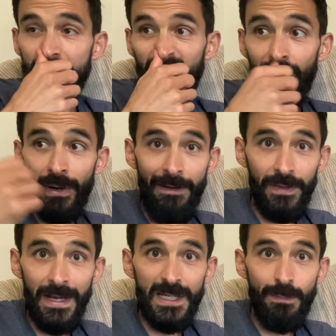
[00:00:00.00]
So you don't have
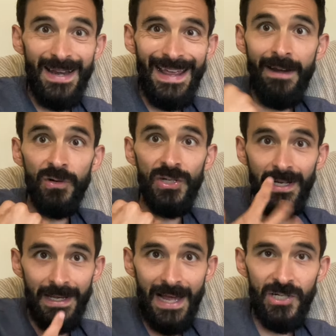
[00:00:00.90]
to expend energy
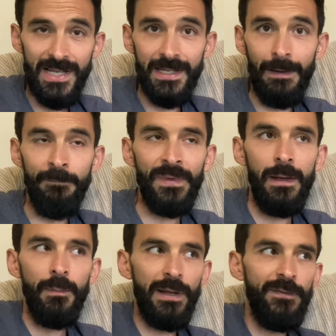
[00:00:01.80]
to digest it.
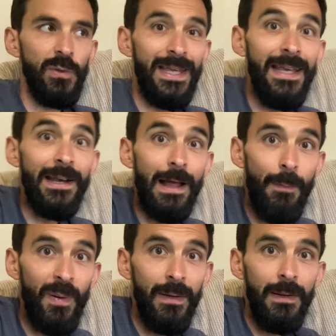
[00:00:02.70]
But if you heat it
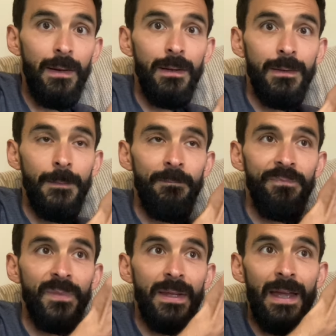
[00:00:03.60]
up
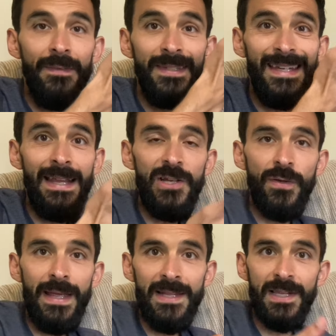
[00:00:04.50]
and
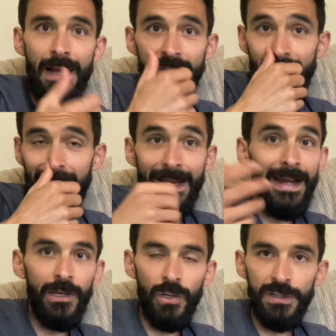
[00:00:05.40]
denature the enzymes, like in
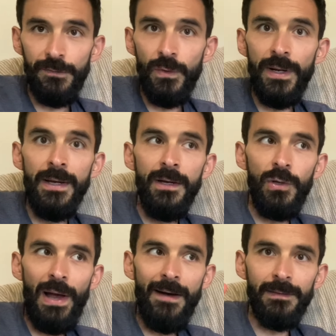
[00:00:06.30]
any cooked food,
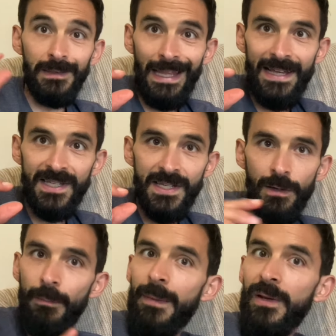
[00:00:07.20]
you have less
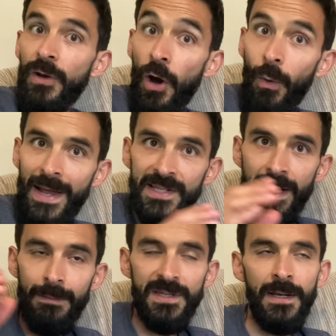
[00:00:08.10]
or maybe no
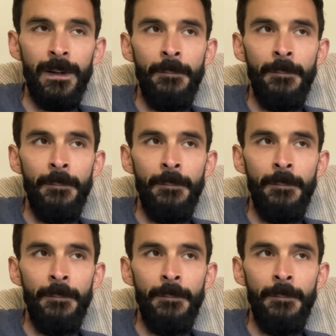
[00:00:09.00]
enzymes.